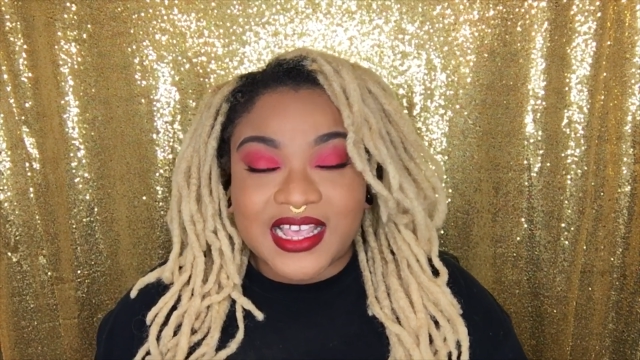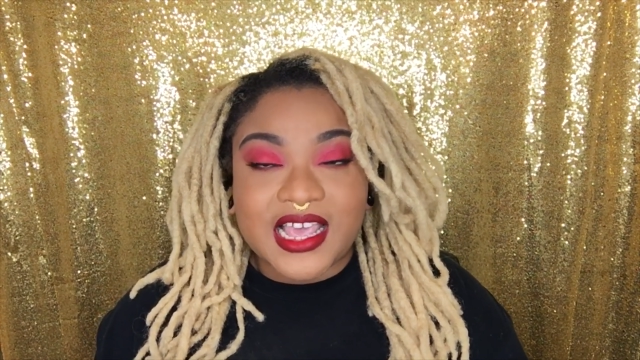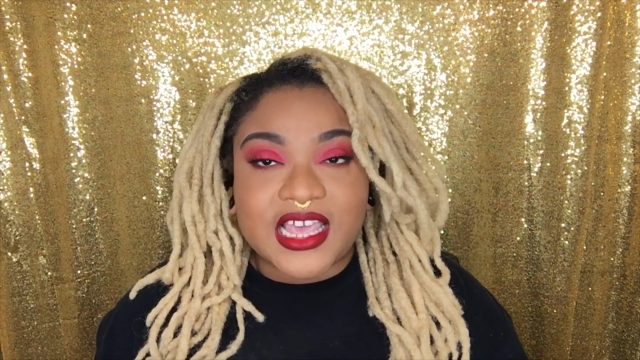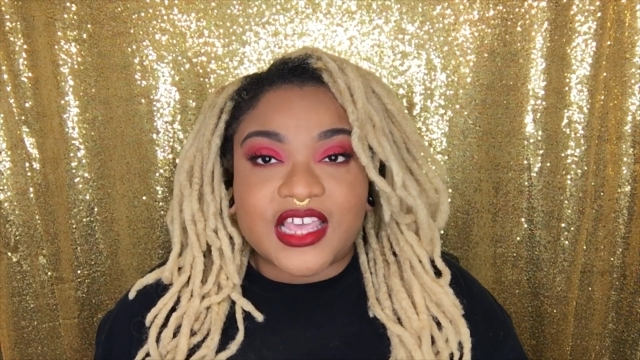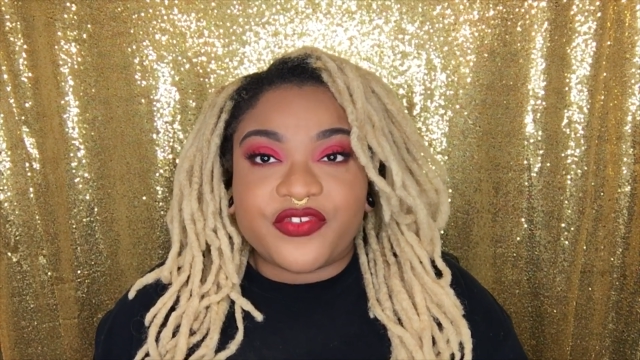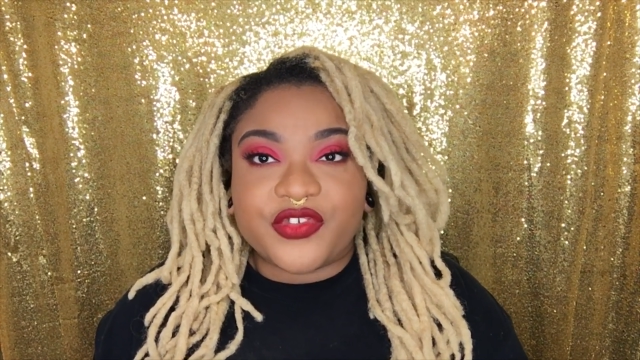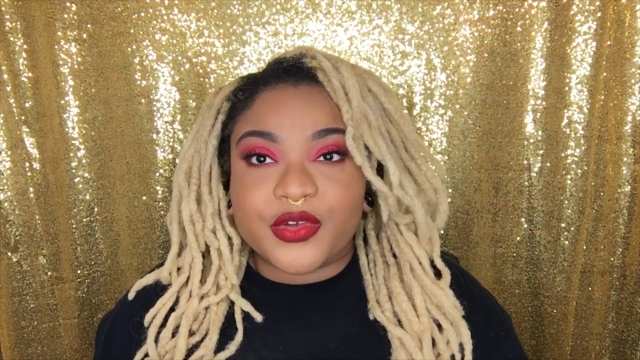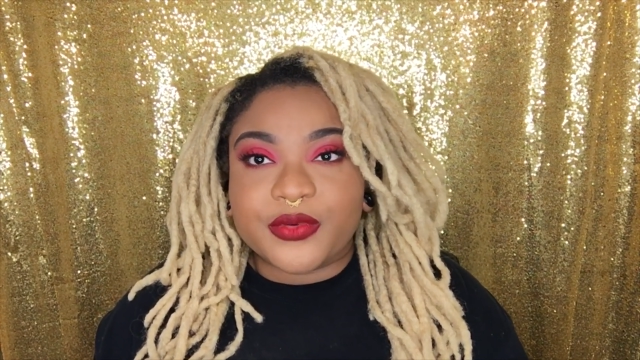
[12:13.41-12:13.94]

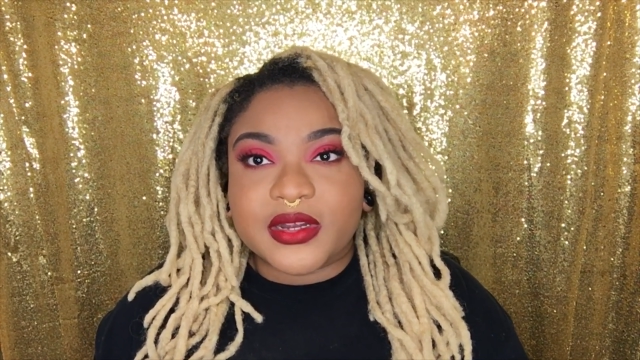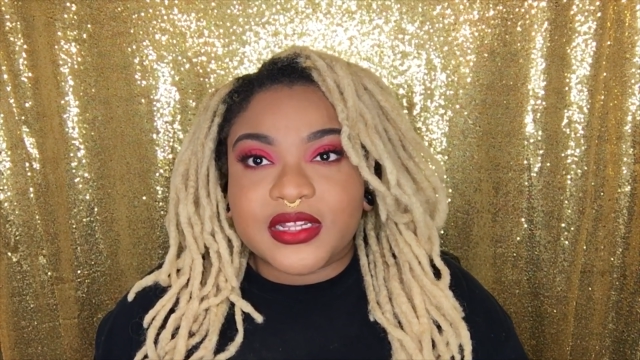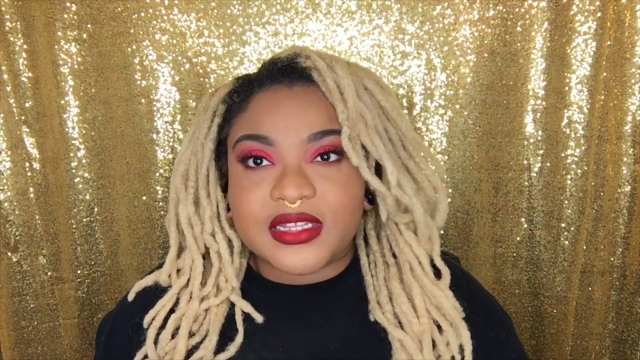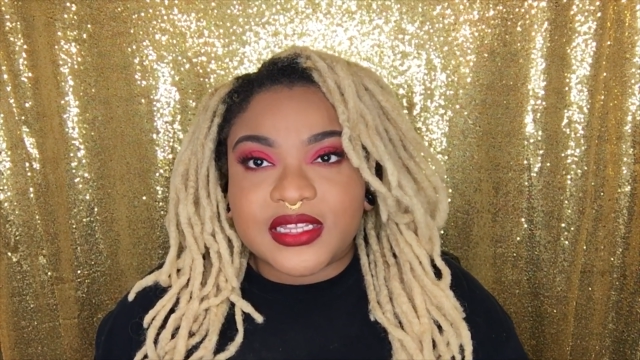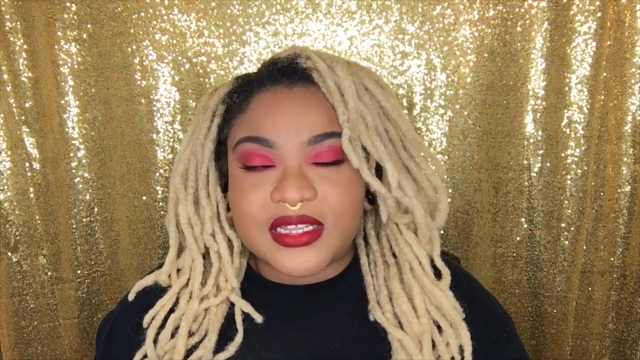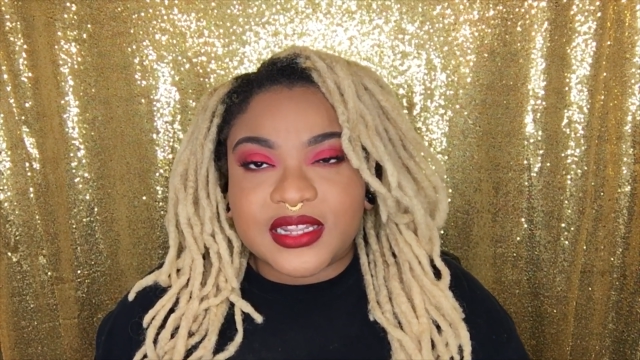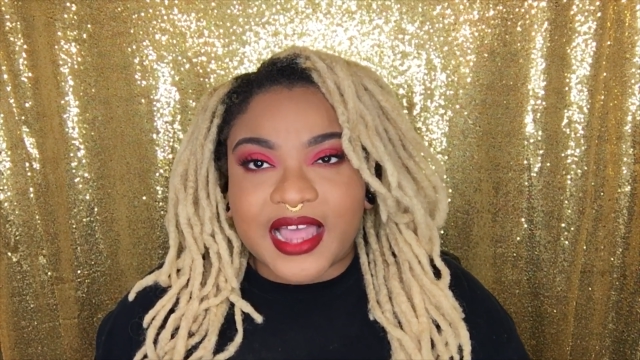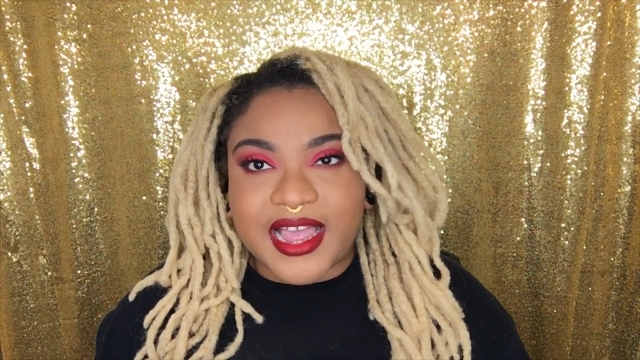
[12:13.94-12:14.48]
If you
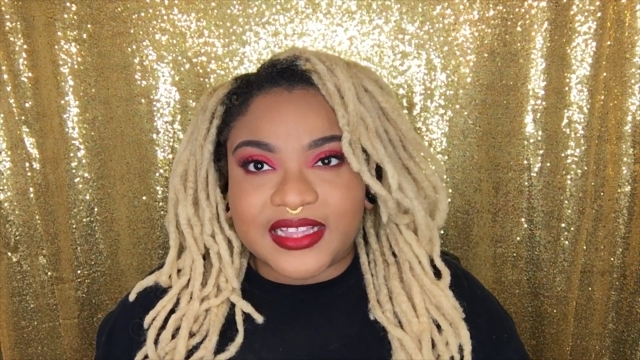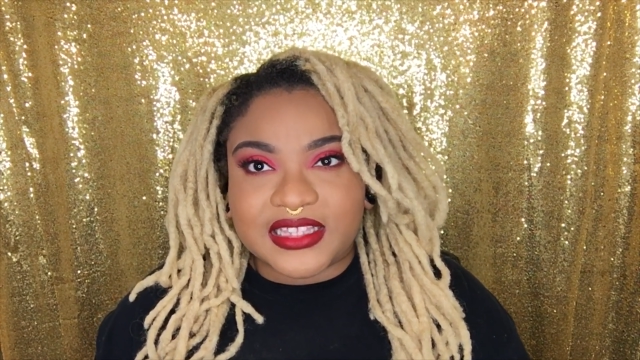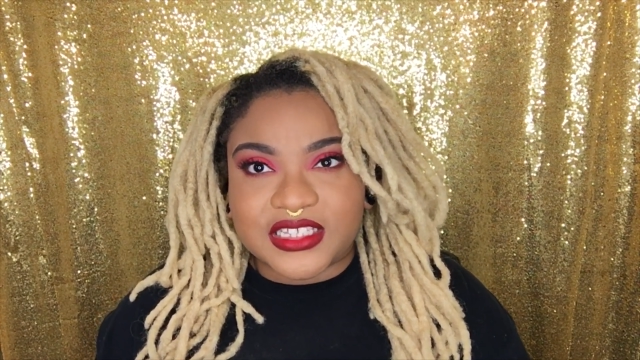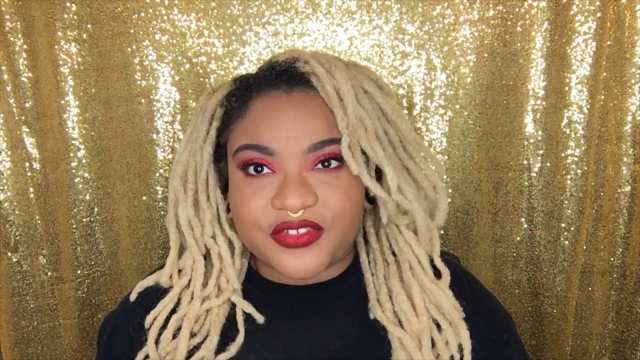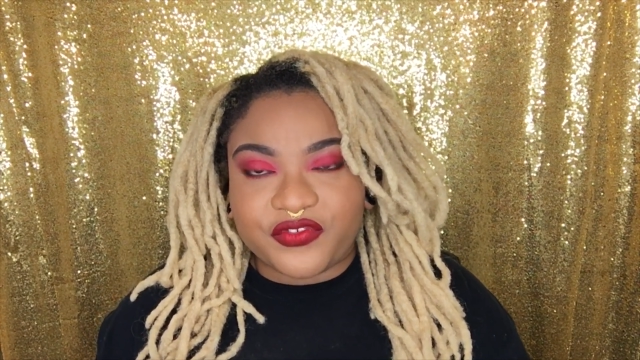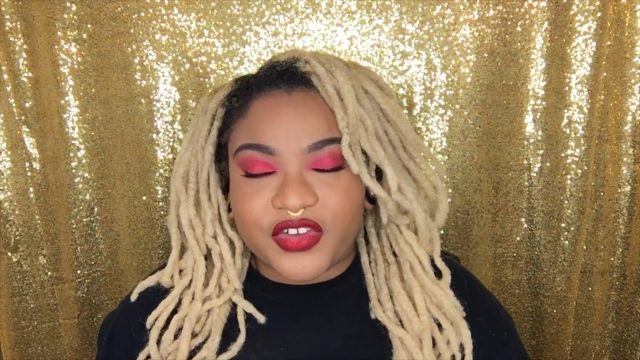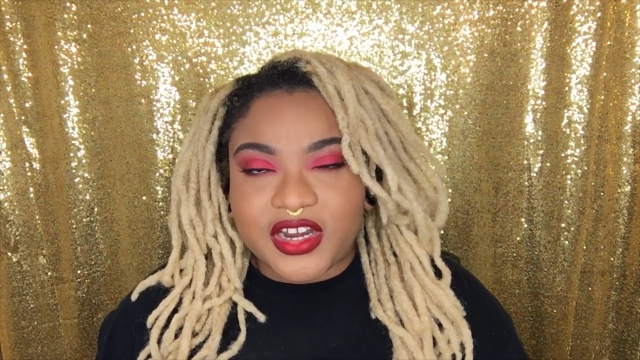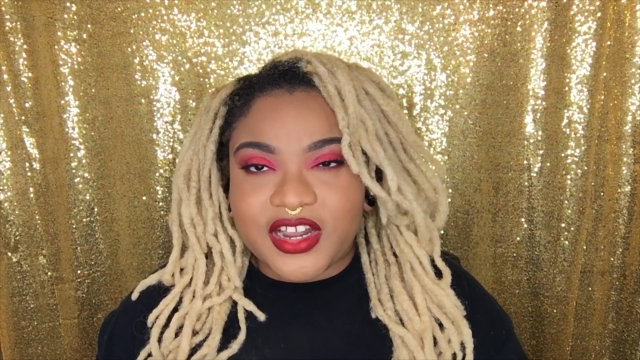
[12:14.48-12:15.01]
really like this
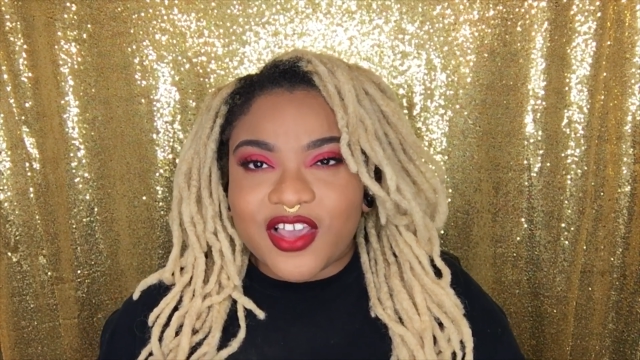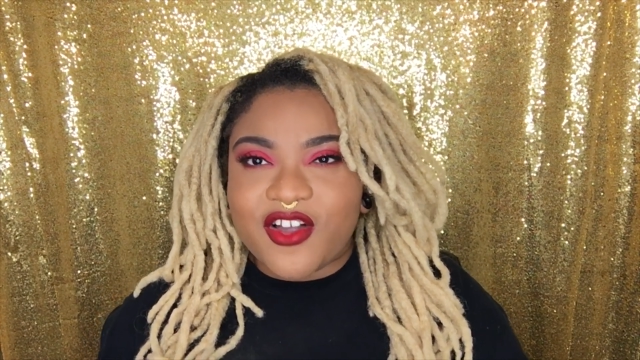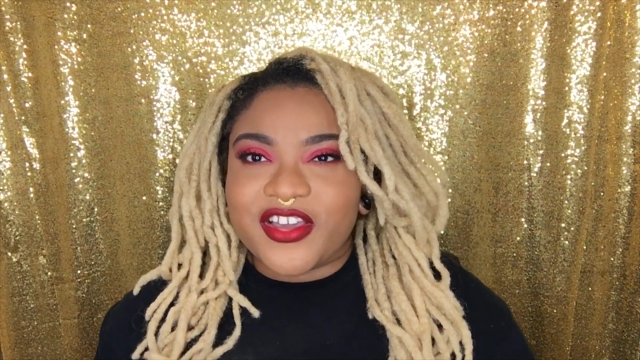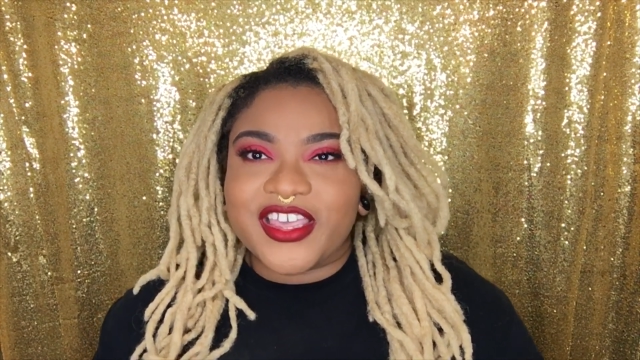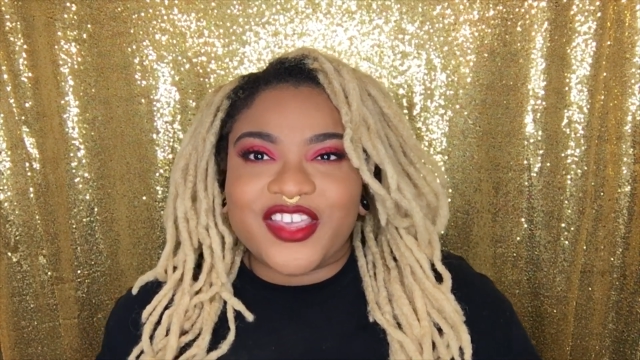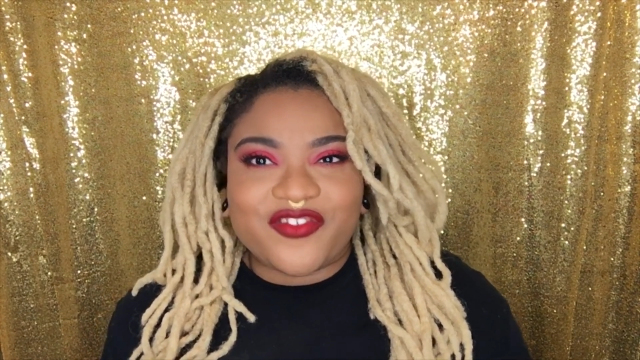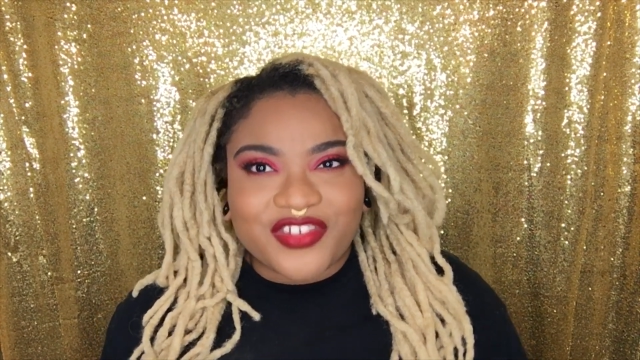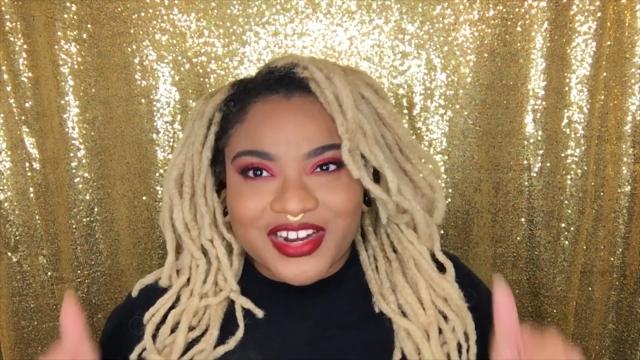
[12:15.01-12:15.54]
video,
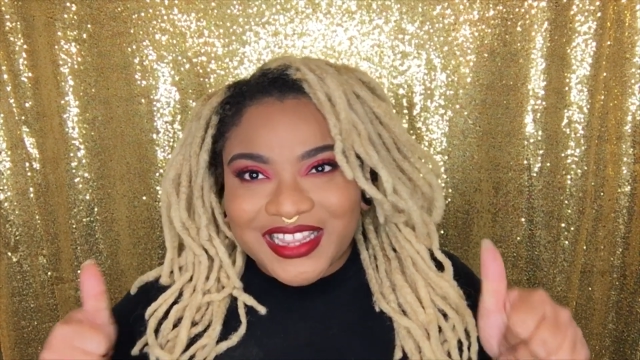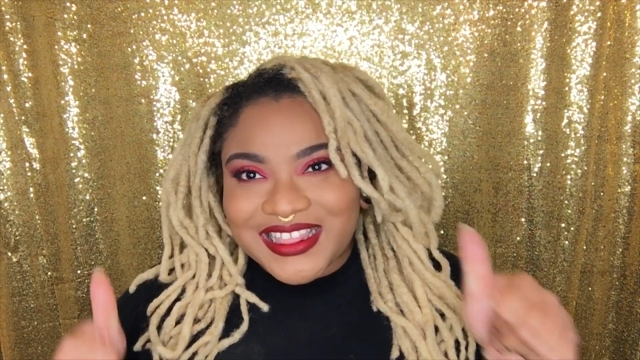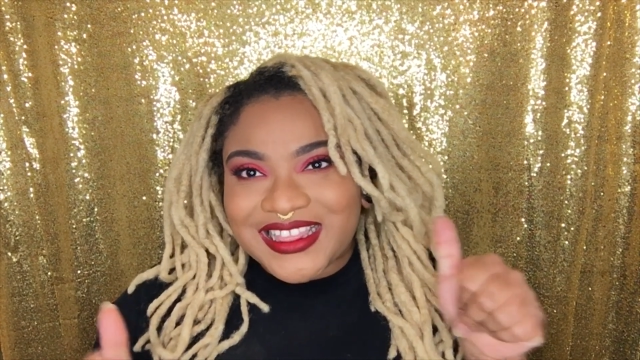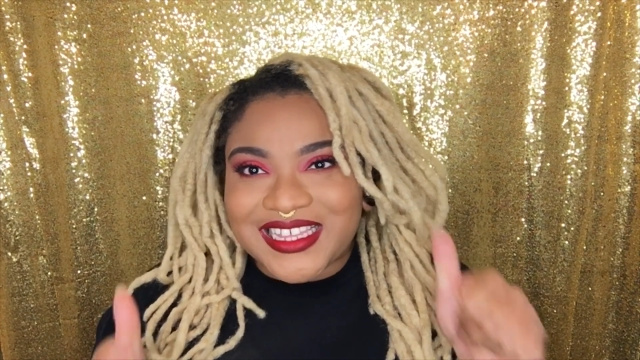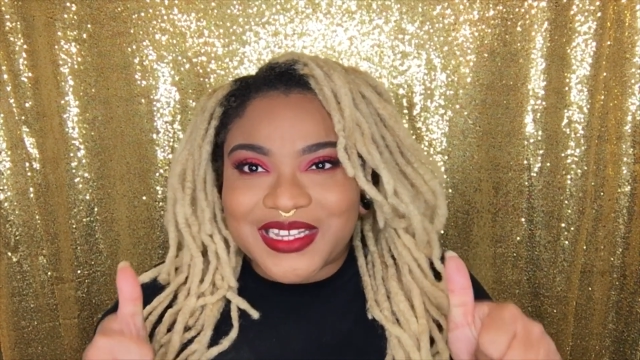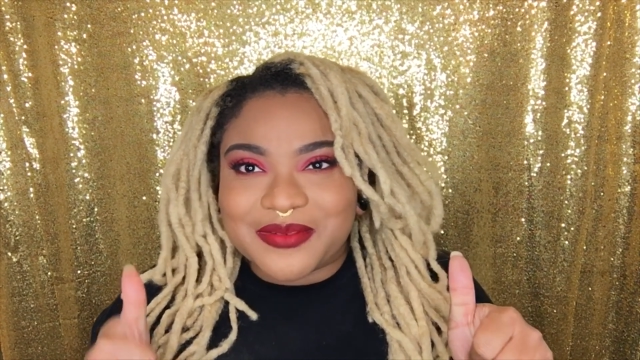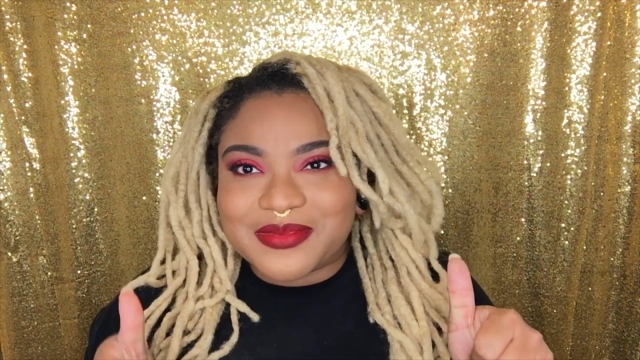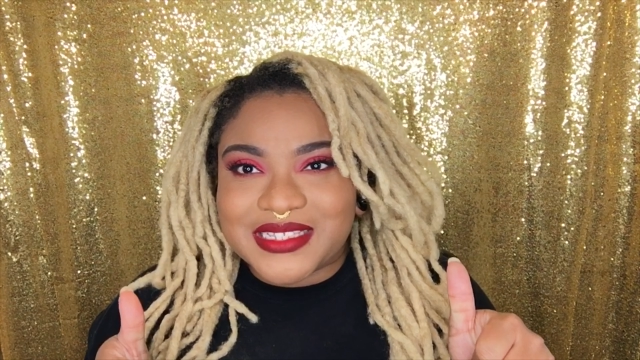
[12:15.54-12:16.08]
give it a
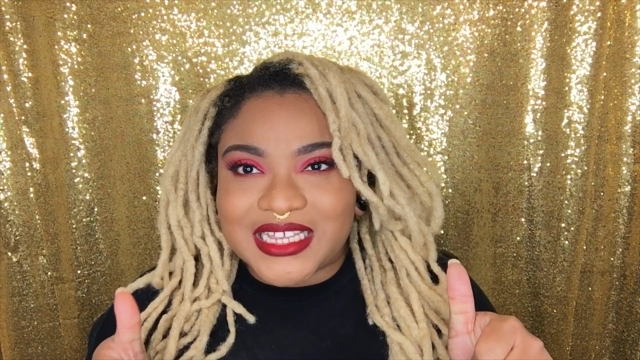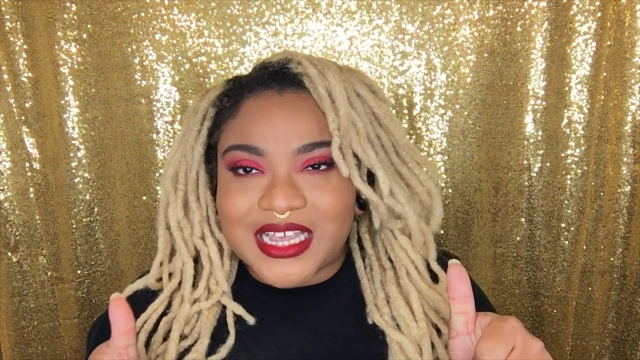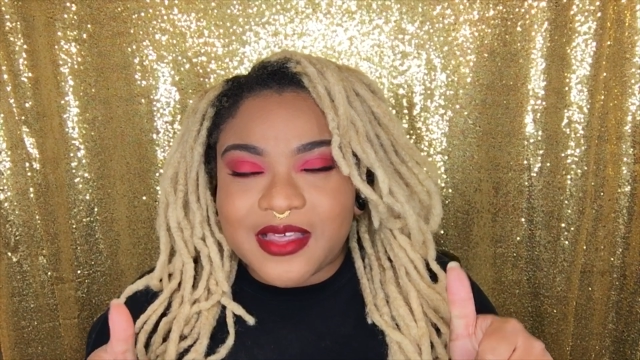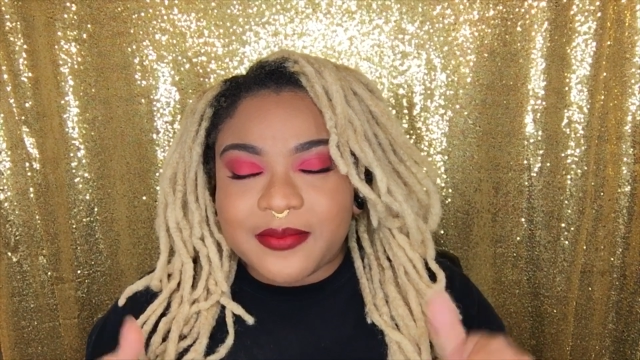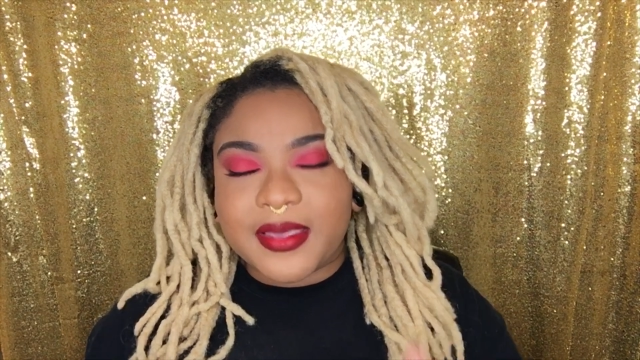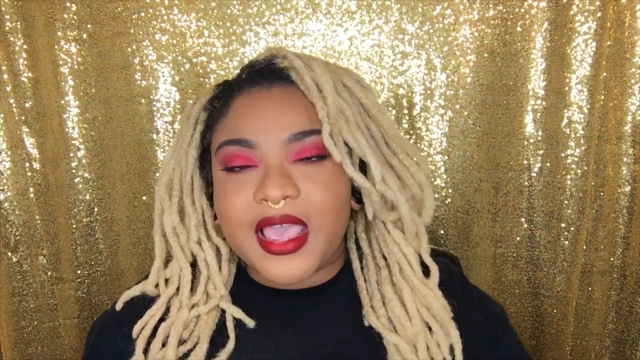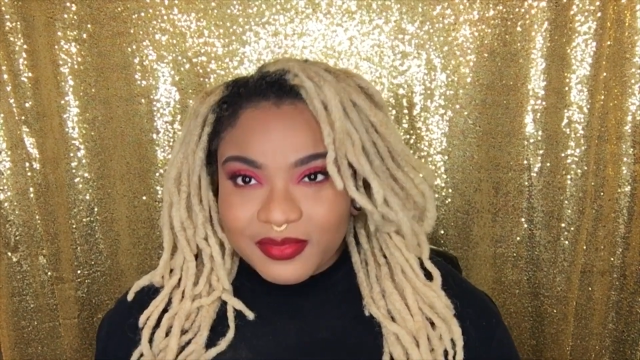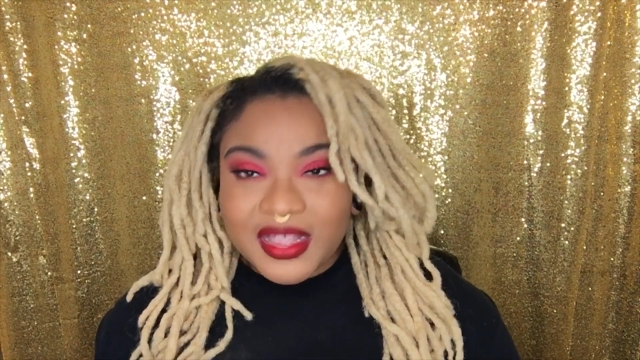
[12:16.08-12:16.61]
thumbs up.